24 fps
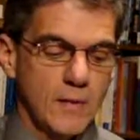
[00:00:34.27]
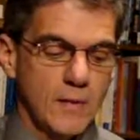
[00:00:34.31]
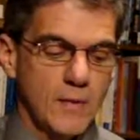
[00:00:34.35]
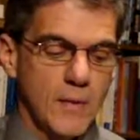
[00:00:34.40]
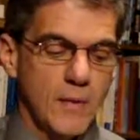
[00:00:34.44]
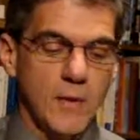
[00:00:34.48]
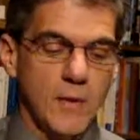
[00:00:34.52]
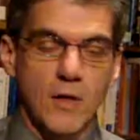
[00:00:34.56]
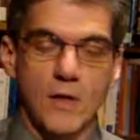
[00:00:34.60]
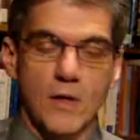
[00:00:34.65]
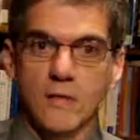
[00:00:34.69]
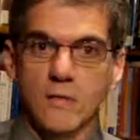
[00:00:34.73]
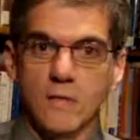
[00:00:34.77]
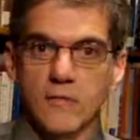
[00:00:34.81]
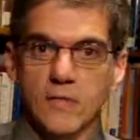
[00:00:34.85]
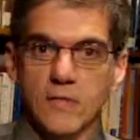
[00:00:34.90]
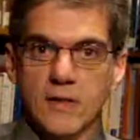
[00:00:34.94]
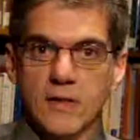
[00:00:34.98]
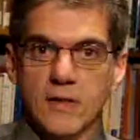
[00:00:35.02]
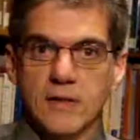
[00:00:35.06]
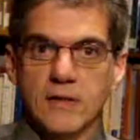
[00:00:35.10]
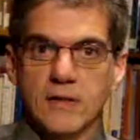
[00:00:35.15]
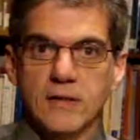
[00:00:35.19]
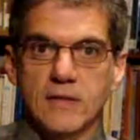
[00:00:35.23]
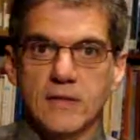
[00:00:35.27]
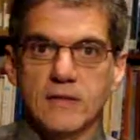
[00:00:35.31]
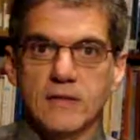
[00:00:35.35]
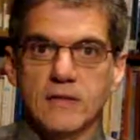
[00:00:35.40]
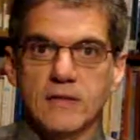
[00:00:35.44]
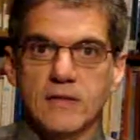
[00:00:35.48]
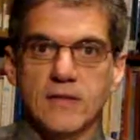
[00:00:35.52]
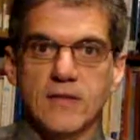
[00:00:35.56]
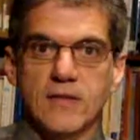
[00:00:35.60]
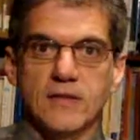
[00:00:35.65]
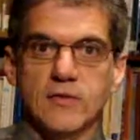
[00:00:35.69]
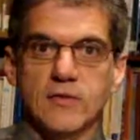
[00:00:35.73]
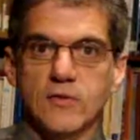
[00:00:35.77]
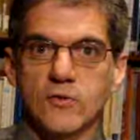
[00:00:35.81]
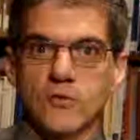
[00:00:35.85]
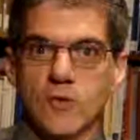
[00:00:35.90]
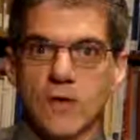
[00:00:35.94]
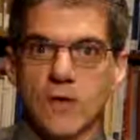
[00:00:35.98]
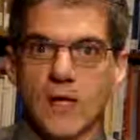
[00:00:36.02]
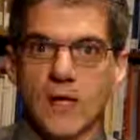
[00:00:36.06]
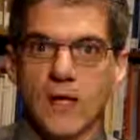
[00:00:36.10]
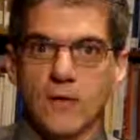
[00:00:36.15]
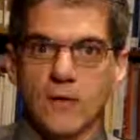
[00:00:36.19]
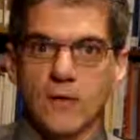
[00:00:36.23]
Maybe conflict is seen as a
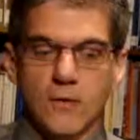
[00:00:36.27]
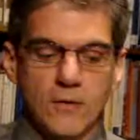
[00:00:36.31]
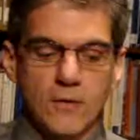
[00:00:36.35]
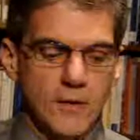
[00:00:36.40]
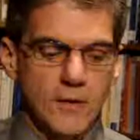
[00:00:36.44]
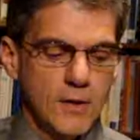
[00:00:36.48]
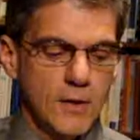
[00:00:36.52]
trial.